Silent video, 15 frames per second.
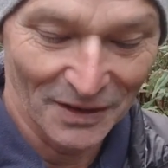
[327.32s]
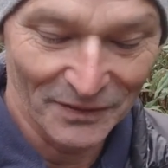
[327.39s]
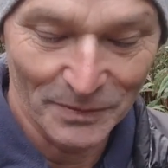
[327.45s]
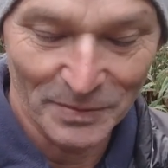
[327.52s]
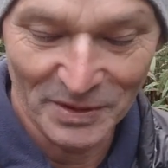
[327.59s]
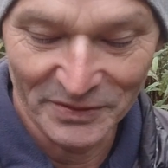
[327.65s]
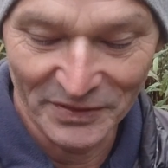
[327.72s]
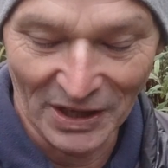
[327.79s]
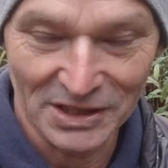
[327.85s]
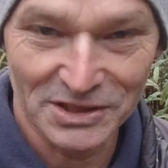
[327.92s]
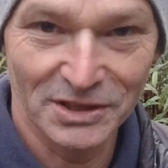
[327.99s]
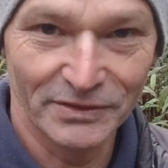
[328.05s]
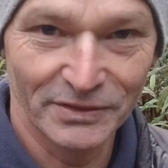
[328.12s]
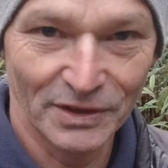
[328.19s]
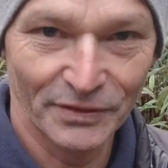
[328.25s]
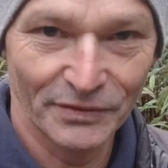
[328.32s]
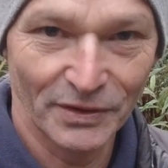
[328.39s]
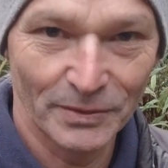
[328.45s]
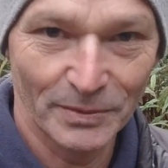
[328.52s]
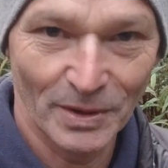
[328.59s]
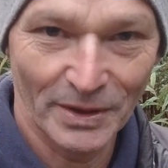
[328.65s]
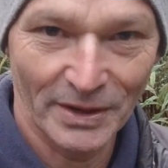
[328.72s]
of a bit of activity, a
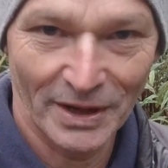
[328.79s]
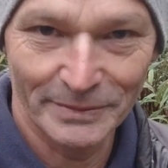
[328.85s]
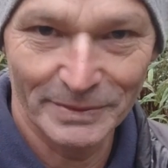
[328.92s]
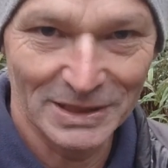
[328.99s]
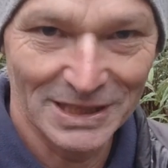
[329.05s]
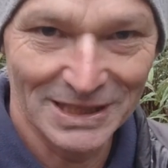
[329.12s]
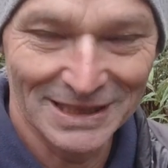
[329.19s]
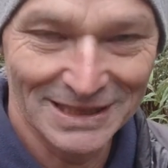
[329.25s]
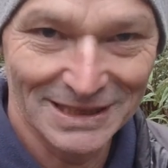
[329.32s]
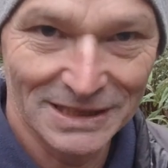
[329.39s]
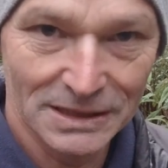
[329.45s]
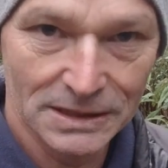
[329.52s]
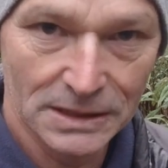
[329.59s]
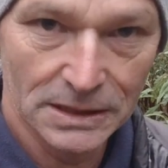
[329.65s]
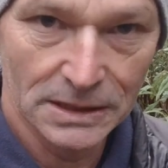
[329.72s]
female coming in.